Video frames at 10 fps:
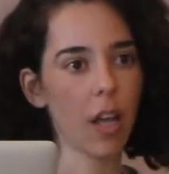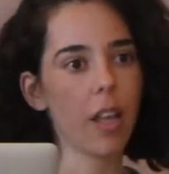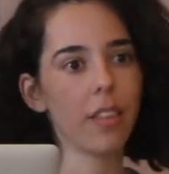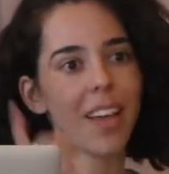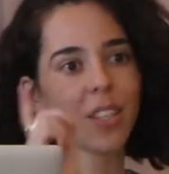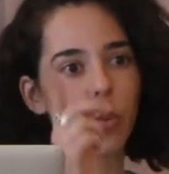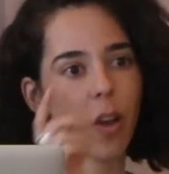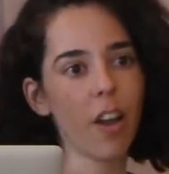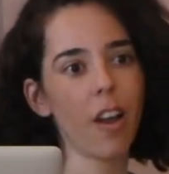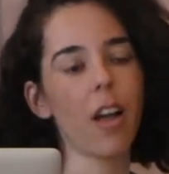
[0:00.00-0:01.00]
And that's
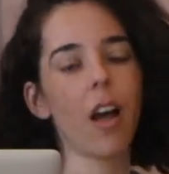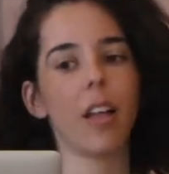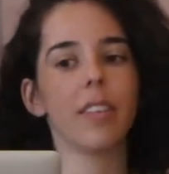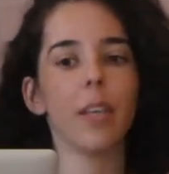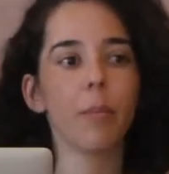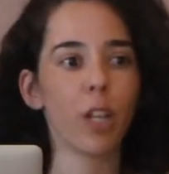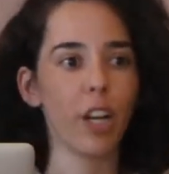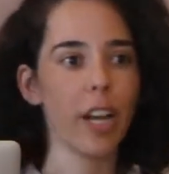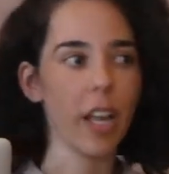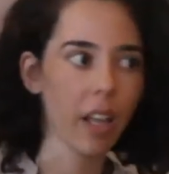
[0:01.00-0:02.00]
where deep
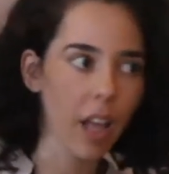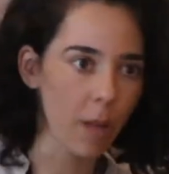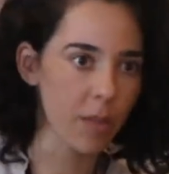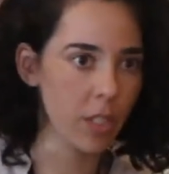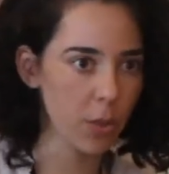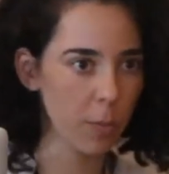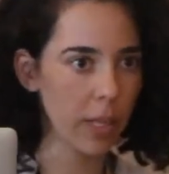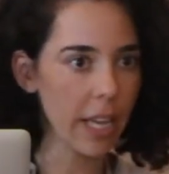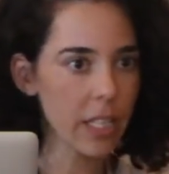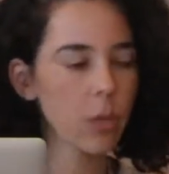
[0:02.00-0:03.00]
learning comes into
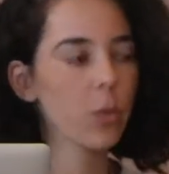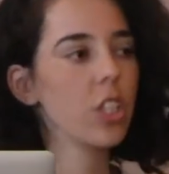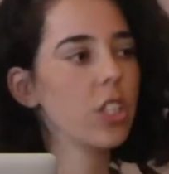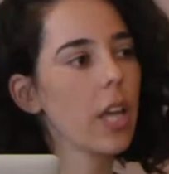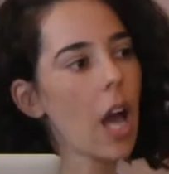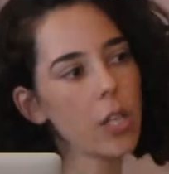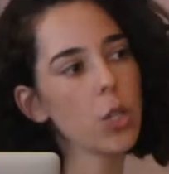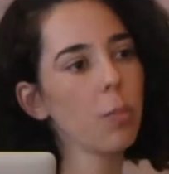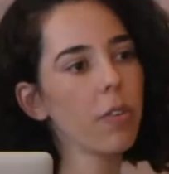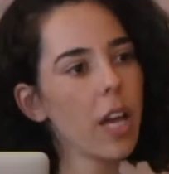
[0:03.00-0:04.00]
place, which is the
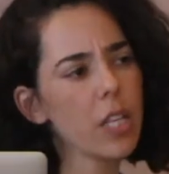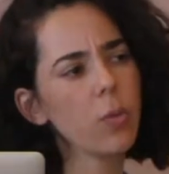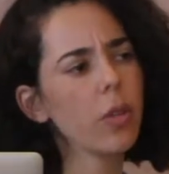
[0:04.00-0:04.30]
unsupervised.